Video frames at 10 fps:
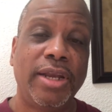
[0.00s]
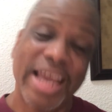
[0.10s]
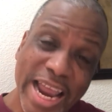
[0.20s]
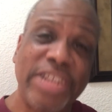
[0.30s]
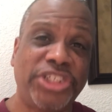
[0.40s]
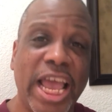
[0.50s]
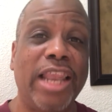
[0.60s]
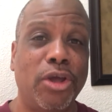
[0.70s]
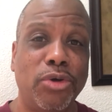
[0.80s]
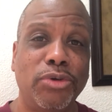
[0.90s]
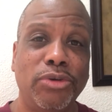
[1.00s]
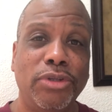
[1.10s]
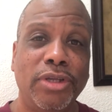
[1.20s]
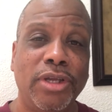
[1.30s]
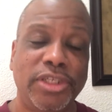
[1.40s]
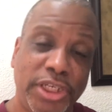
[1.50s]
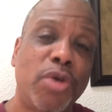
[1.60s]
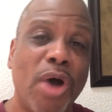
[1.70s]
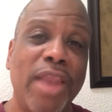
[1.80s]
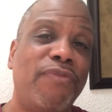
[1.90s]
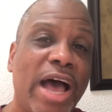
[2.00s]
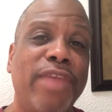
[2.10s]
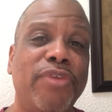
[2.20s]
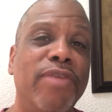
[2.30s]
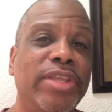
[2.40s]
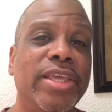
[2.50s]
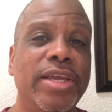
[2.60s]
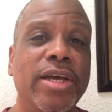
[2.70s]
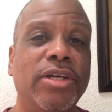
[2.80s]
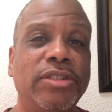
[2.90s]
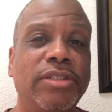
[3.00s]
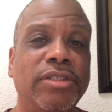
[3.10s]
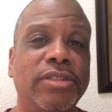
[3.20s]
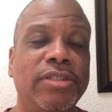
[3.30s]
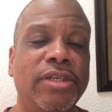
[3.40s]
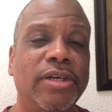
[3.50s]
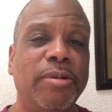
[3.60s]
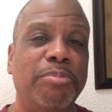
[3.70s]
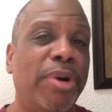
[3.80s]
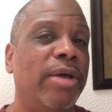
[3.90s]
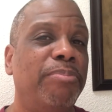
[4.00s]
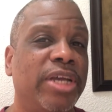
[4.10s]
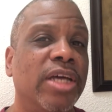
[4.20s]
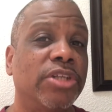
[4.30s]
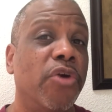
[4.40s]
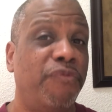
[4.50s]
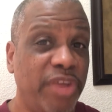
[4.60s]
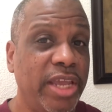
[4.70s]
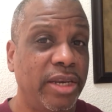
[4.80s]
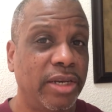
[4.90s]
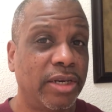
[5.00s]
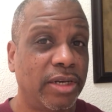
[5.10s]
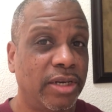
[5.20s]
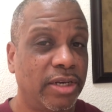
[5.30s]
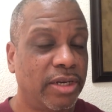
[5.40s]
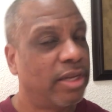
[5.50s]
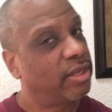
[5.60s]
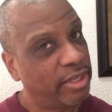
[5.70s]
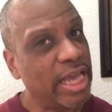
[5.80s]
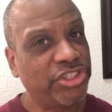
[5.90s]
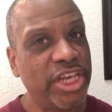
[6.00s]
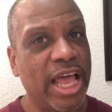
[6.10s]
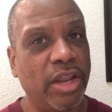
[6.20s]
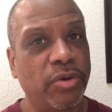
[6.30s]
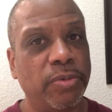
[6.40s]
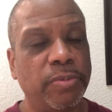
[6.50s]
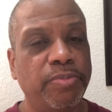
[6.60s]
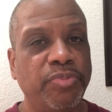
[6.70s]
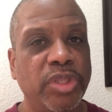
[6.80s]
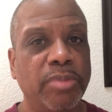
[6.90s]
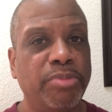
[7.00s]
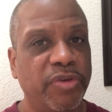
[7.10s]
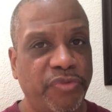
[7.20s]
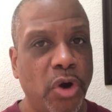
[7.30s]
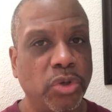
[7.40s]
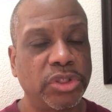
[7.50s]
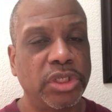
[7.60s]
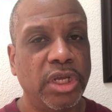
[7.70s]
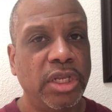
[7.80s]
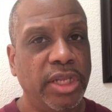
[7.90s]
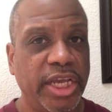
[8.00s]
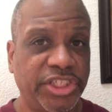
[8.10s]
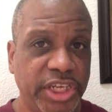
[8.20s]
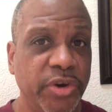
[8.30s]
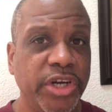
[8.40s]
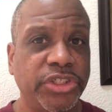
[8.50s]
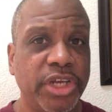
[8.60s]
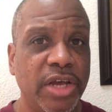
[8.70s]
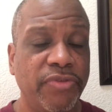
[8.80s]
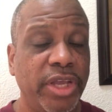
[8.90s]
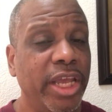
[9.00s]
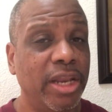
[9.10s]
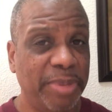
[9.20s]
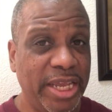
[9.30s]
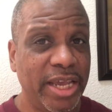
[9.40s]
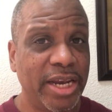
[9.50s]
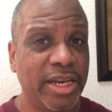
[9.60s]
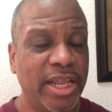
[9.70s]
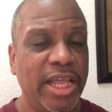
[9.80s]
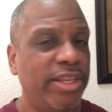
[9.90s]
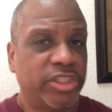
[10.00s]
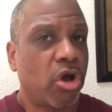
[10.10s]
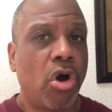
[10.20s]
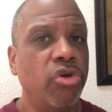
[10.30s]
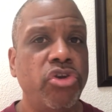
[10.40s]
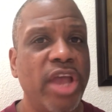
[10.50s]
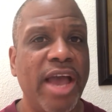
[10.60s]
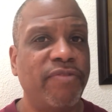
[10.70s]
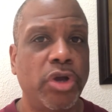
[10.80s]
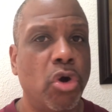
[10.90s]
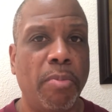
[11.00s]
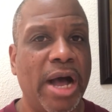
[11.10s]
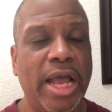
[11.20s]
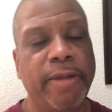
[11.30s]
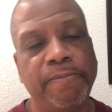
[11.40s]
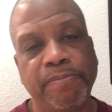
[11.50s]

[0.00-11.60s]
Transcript: Now that's shallow. She qualified for everything else, but because of her feet, that's shallow. But folks, the exterior stuff in the beginning, that's all you have to go by.